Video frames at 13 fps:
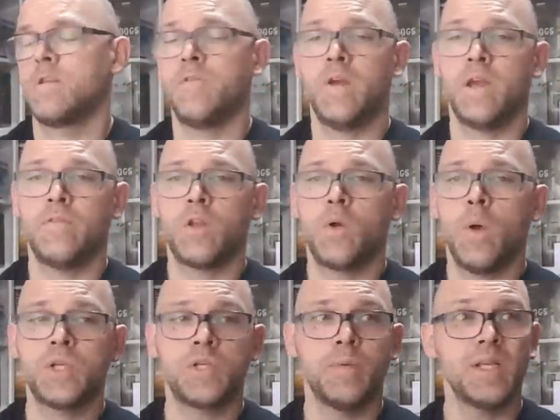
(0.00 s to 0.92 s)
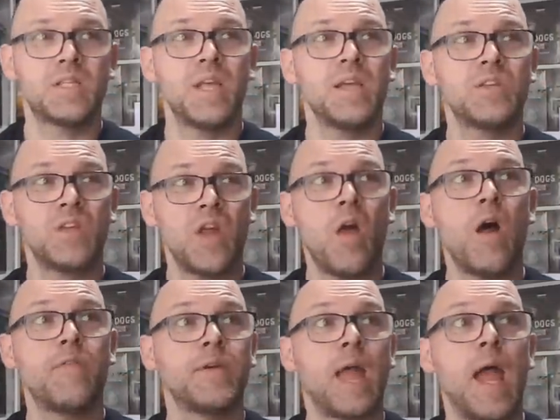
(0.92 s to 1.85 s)
So thank you for the question. There
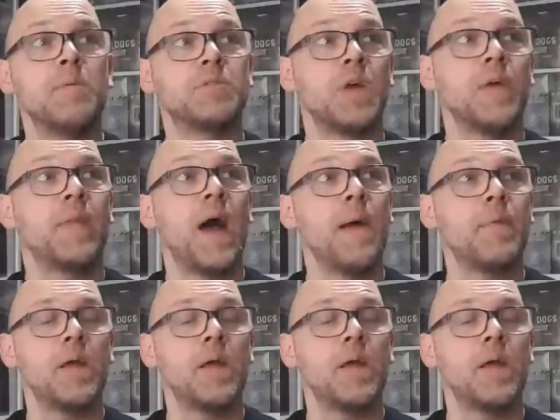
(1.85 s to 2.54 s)
are other games like that,